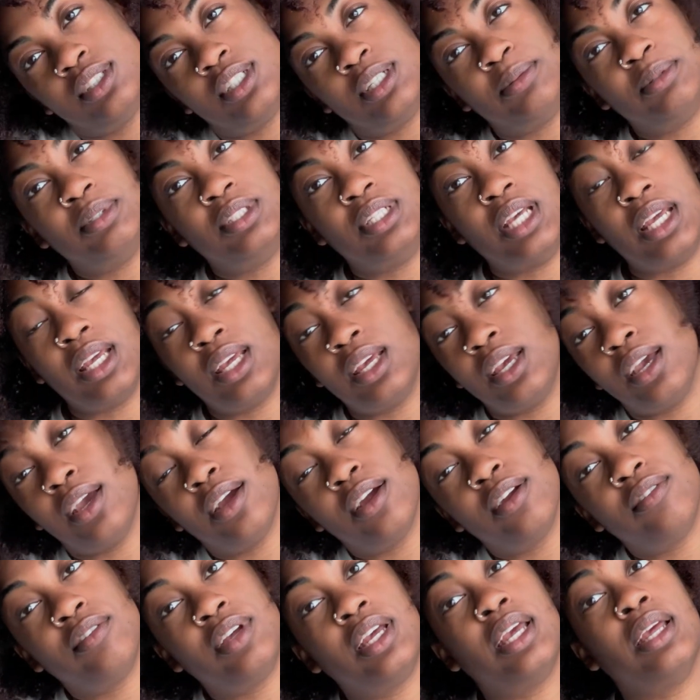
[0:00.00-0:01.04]
I've been taking
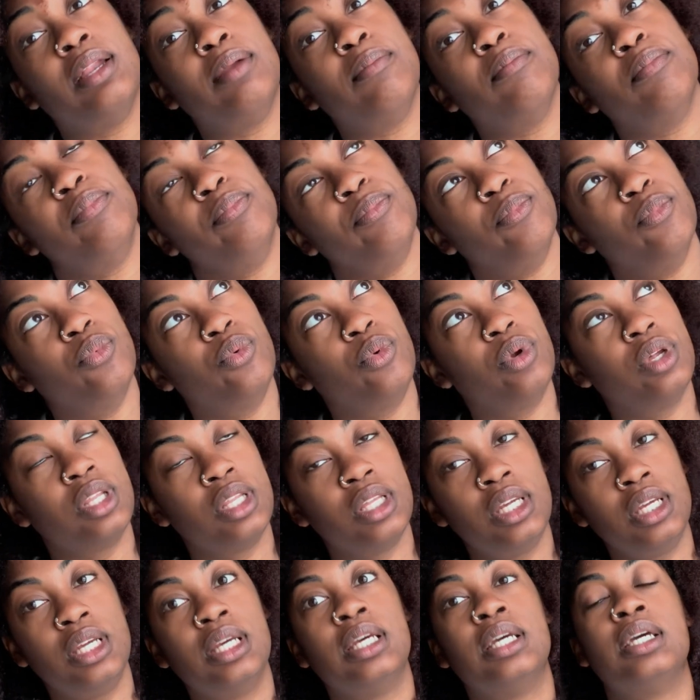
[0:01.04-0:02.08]
care of it and
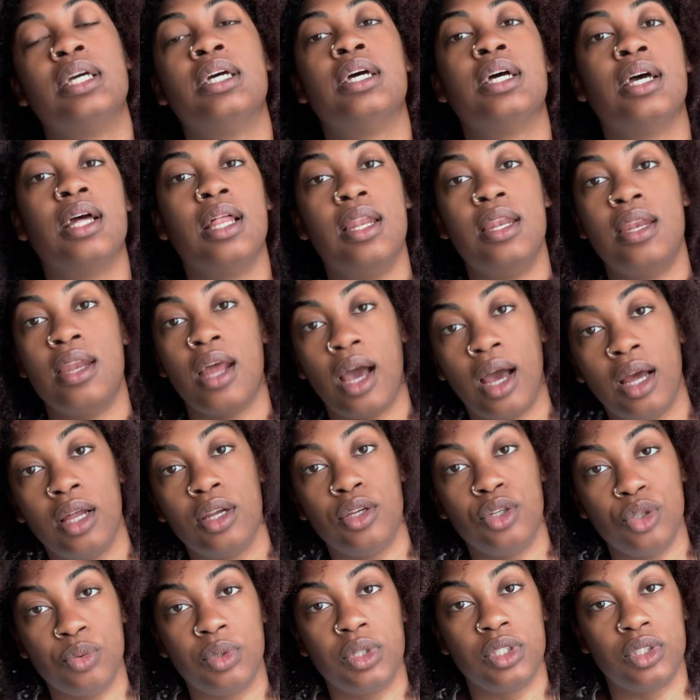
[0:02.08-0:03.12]
really not
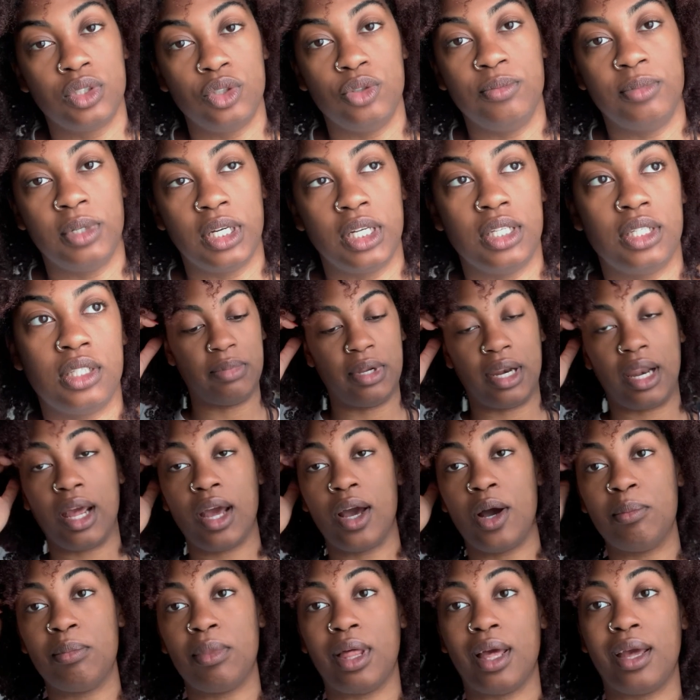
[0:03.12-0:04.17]
doing too much. And now
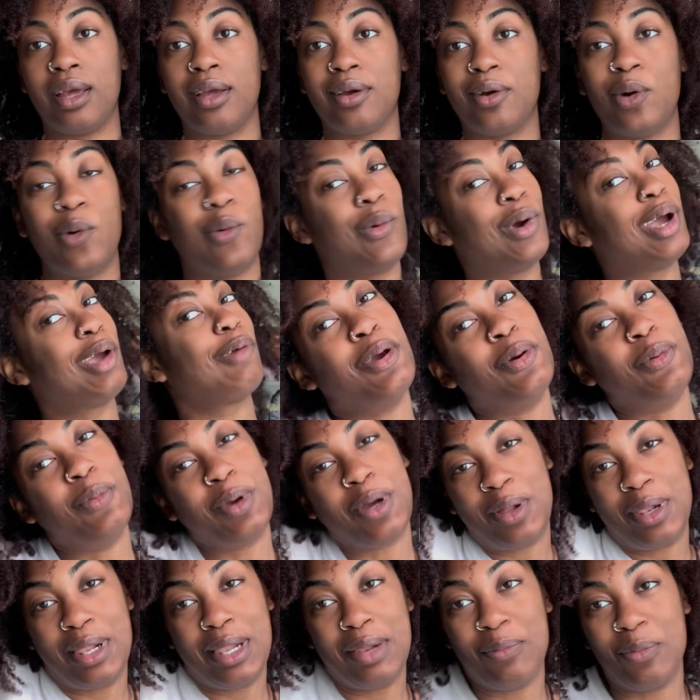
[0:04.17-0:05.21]
I'm like, okay, we're
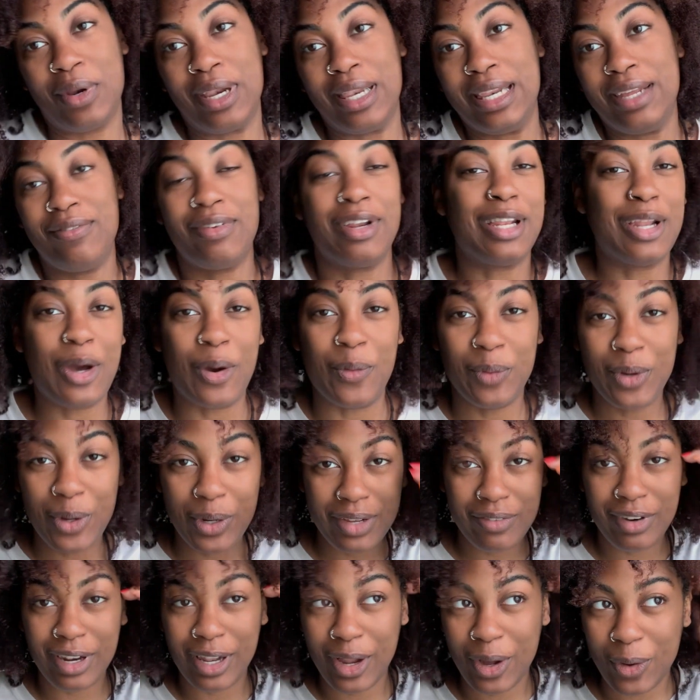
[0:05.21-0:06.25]
gonna leave it alone. We're gonna
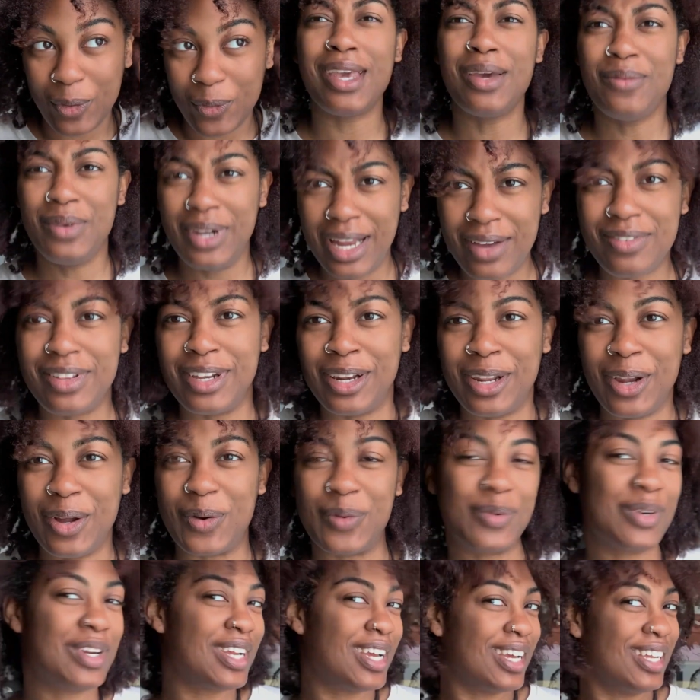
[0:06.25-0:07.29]
leave it alone. And we left it
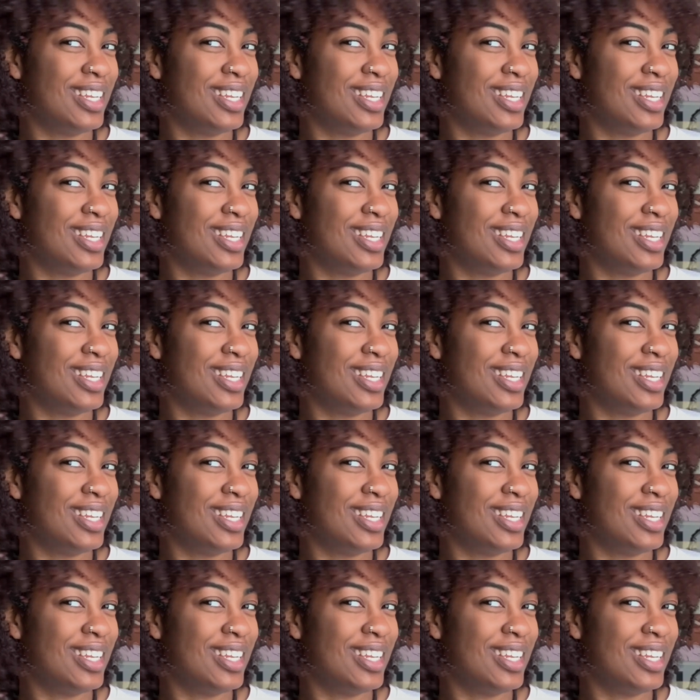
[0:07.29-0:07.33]
alone.